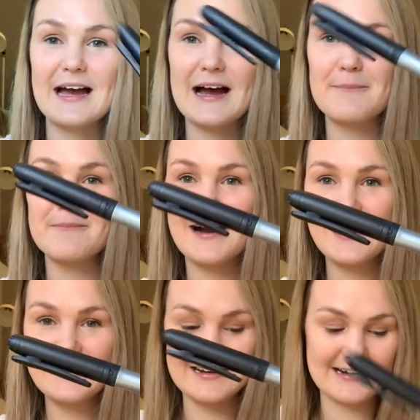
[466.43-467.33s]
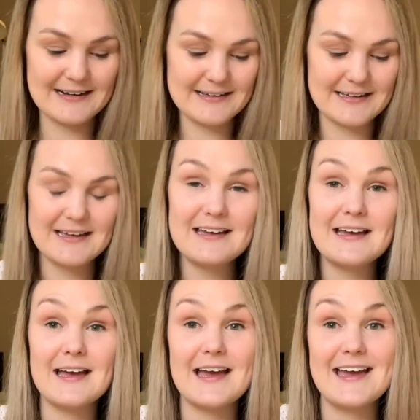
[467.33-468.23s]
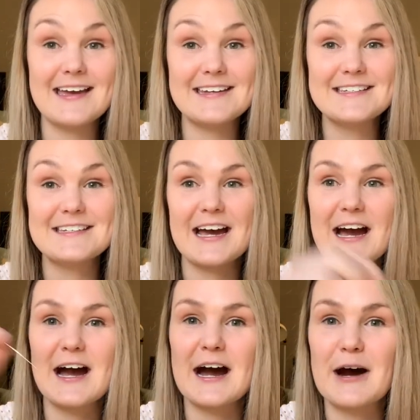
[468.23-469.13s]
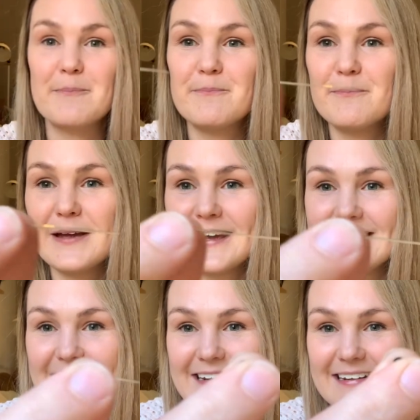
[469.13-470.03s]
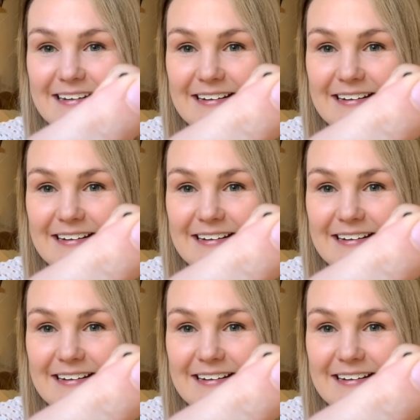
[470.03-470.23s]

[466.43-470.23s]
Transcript: a marker, and a pin.